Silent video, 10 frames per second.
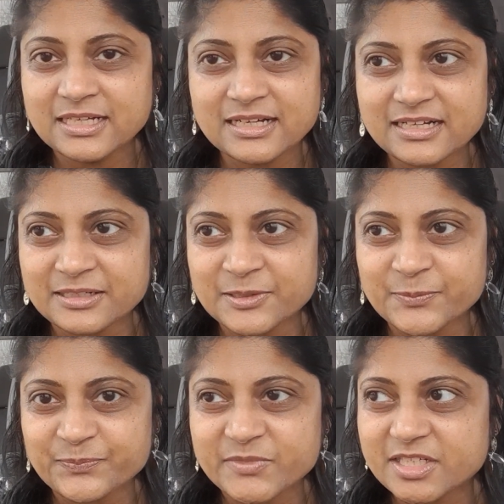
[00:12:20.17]

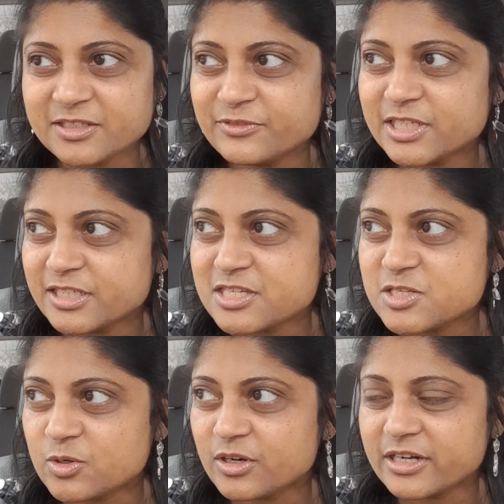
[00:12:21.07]
the convenience
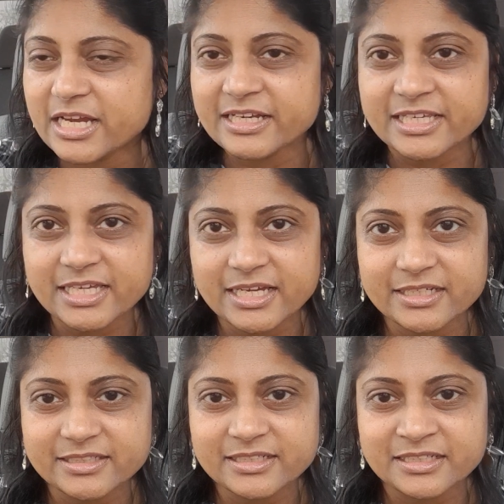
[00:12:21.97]
store and
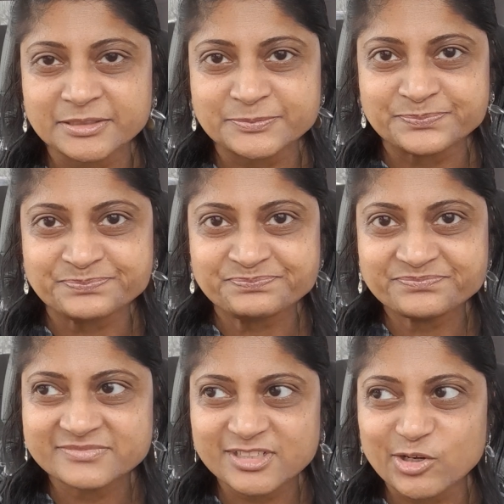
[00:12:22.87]
get
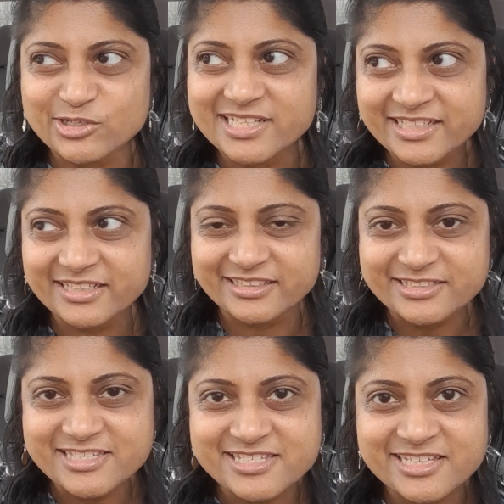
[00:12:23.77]
our
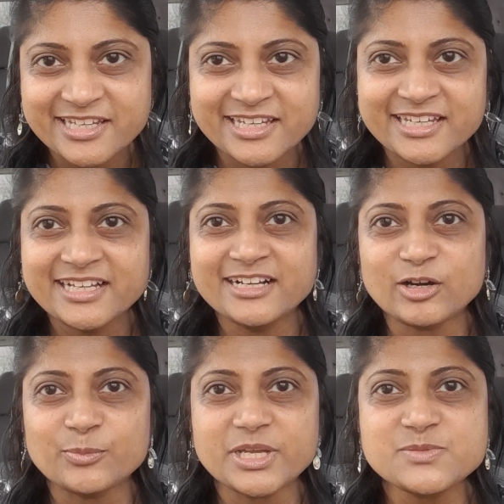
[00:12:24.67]
tickets,
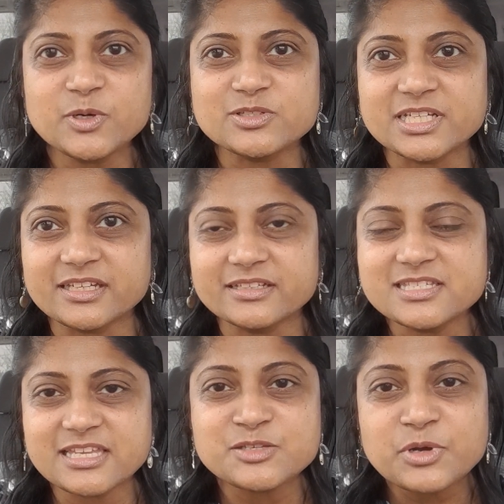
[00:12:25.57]
our baseball
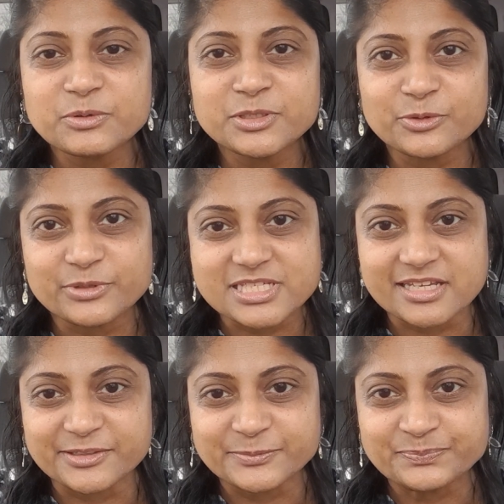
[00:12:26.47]
tickets, that's probably the
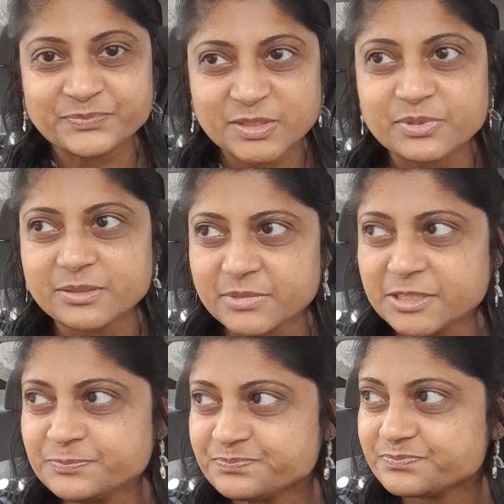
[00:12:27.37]
reason he beat
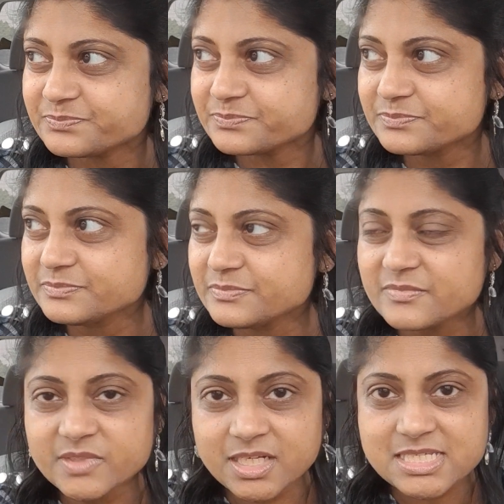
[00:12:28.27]
me.
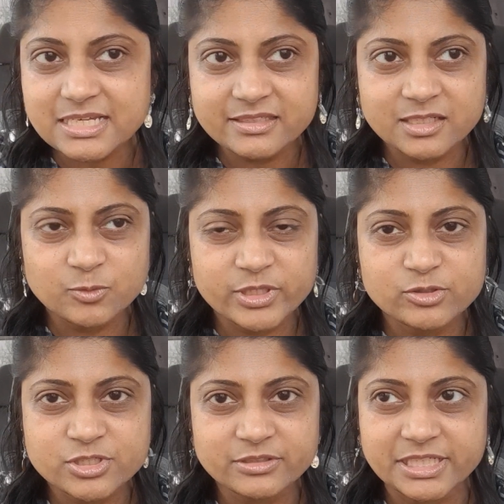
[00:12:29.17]
Because I think we
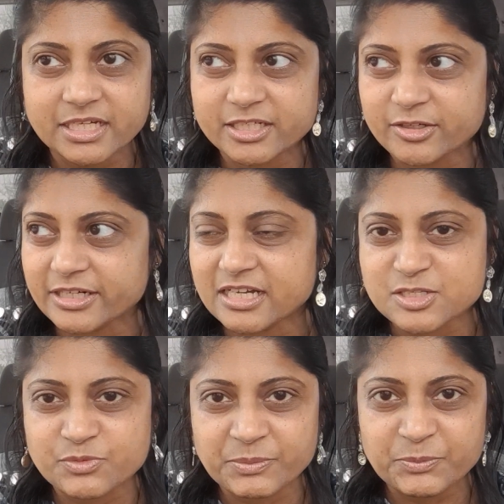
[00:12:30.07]
usually get here,
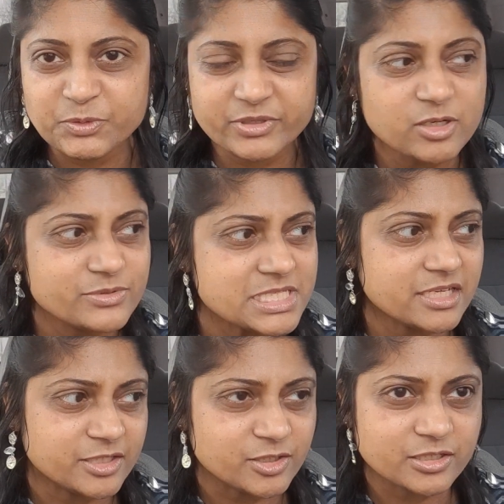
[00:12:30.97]
guys. Remember, we always
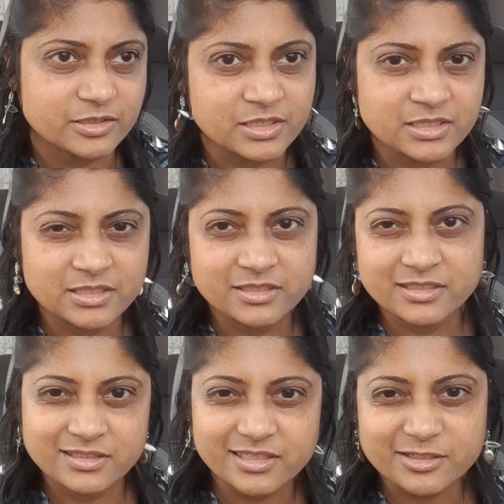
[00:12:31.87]
get here
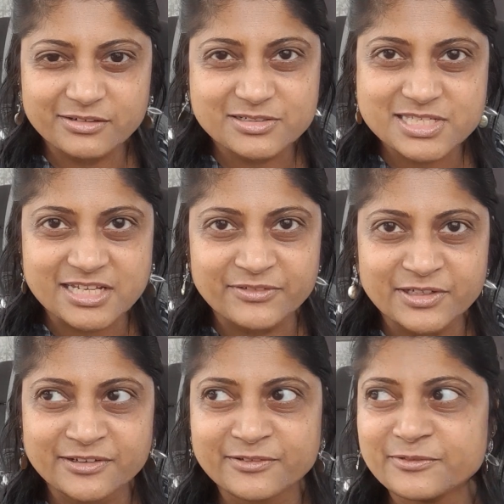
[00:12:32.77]
like around
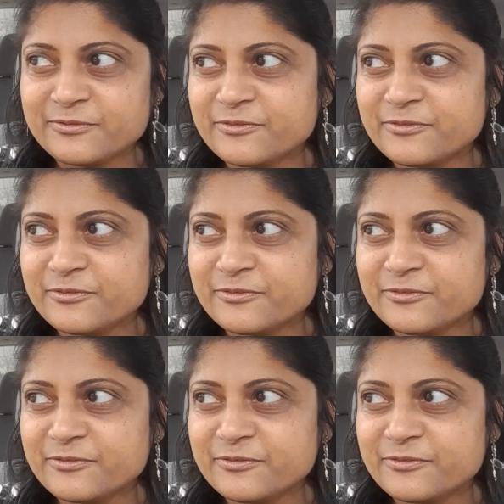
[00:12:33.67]
7:51,